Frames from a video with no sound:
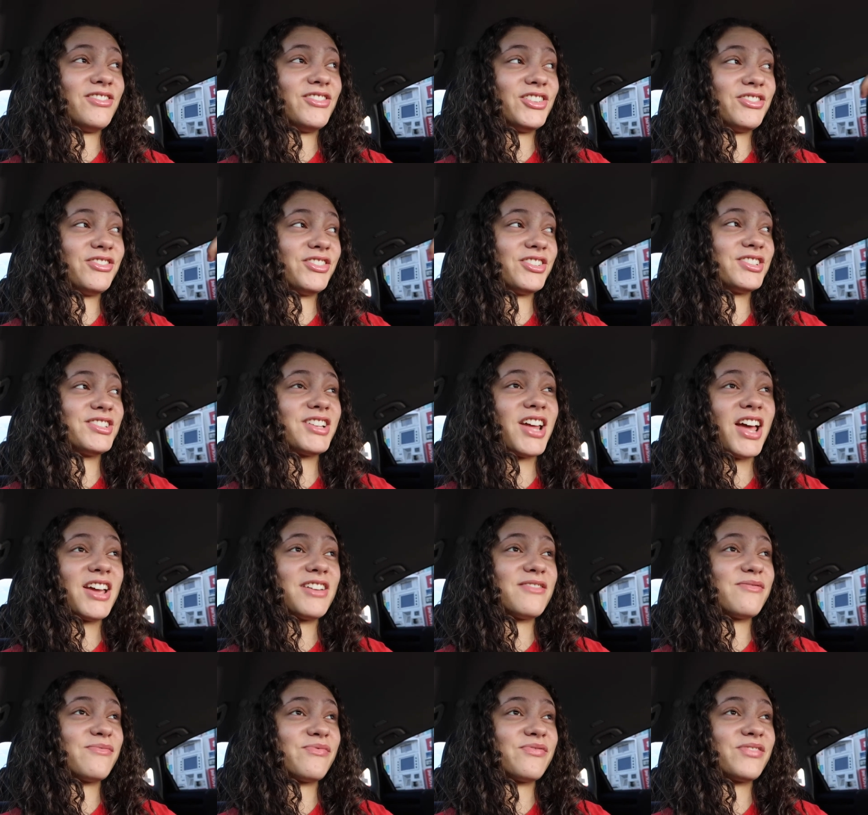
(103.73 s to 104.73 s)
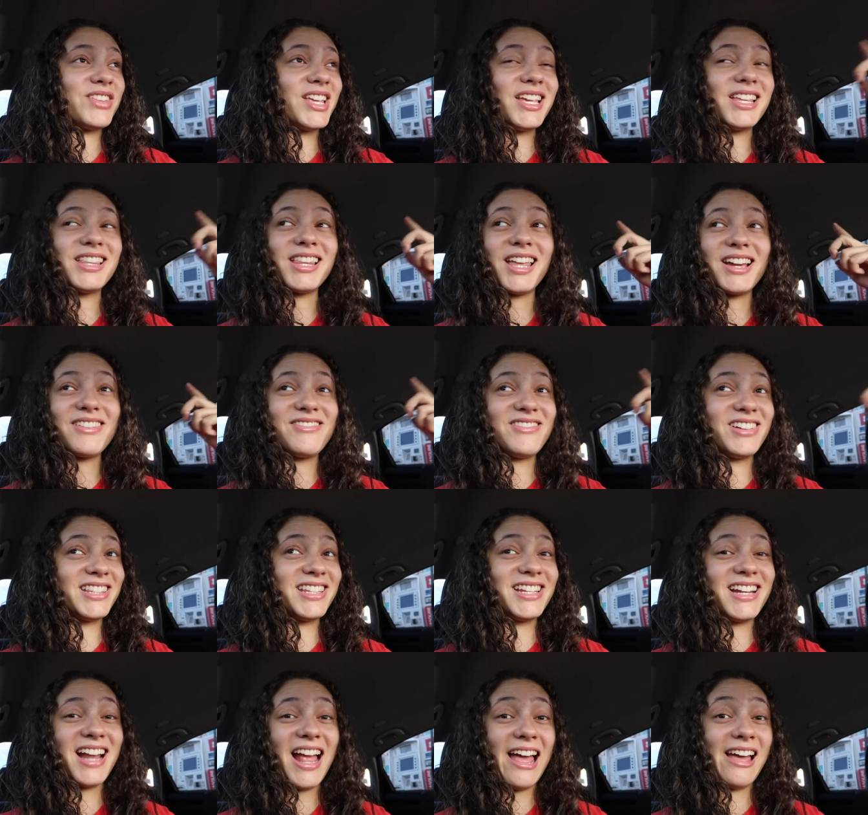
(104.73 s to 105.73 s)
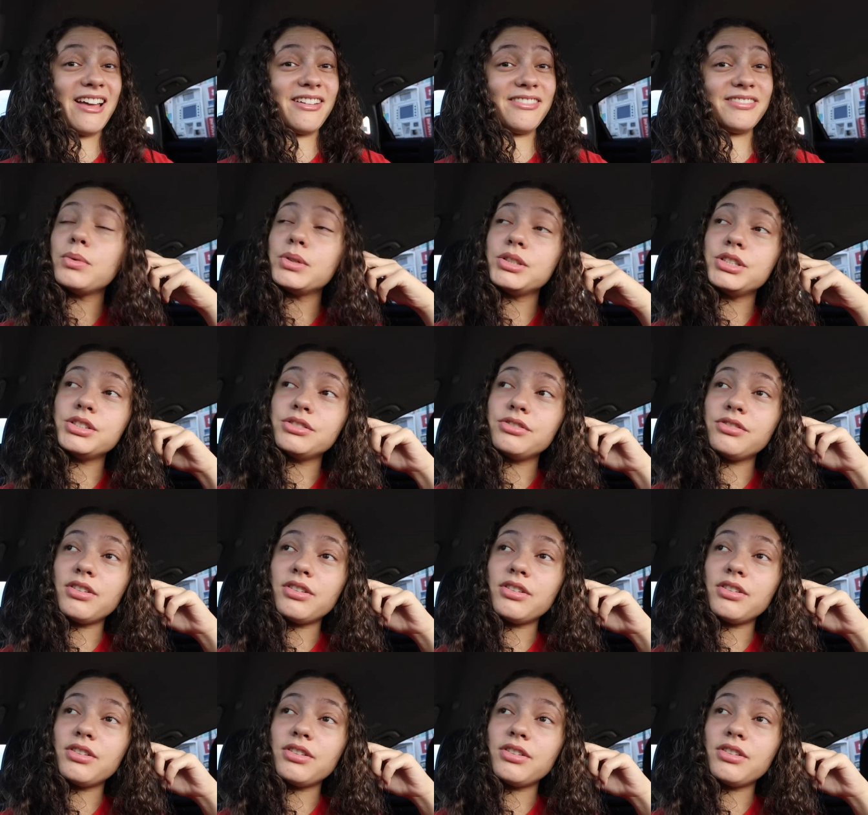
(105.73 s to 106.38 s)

the first time in like a month and a half, which is